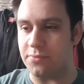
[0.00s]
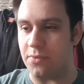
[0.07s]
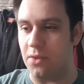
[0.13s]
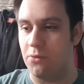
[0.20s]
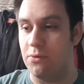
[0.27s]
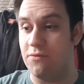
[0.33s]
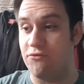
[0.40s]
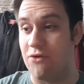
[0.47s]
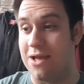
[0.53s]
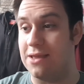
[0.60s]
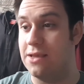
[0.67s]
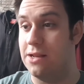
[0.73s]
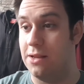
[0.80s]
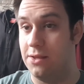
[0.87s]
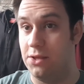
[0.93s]
with
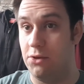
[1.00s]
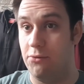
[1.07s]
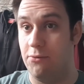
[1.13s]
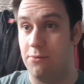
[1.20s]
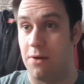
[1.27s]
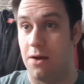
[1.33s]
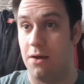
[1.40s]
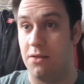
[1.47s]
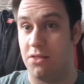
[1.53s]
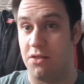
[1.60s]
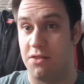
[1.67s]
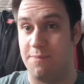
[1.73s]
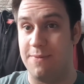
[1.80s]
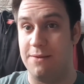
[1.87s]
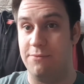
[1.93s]
Dracula,
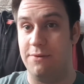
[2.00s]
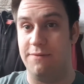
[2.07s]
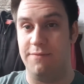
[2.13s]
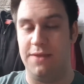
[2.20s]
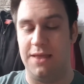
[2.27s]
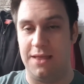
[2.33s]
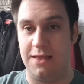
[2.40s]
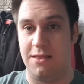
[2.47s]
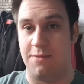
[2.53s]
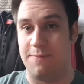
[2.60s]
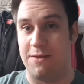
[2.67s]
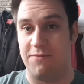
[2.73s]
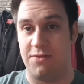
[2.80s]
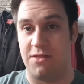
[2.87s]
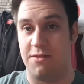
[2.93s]
it is a
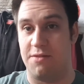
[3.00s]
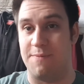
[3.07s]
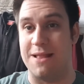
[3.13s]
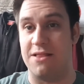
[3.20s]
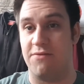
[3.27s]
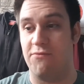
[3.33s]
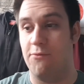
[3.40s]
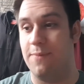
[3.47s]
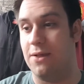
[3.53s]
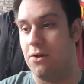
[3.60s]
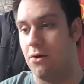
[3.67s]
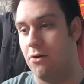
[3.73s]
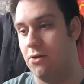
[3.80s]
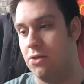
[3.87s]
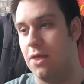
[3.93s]
bit suspenseful
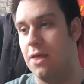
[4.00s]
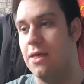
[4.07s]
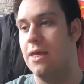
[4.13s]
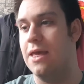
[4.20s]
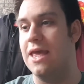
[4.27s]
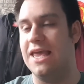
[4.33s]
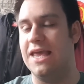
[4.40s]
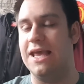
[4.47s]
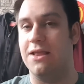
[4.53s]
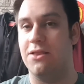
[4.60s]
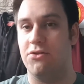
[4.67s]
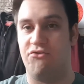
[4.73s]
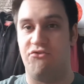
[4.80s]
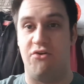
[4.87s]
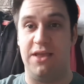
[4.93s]
because he can
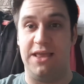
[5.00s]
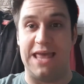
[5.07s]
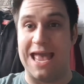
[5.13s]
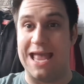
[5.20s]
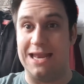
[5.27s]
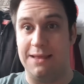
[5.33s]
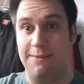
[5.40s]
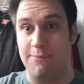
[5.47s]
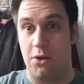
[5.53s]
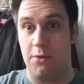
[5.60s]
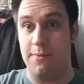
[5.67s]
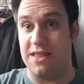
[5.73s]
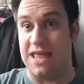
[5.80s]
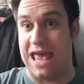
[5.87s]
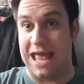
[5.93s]
strike any
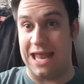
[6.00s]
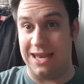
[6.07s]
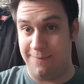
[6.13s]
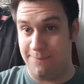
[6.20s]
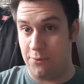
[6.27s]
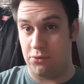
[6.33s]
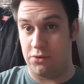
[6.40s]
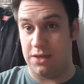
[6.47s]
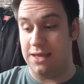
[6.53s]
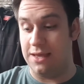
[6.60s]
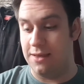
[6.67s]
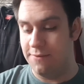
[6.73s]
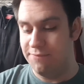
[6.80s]
moment, anybody.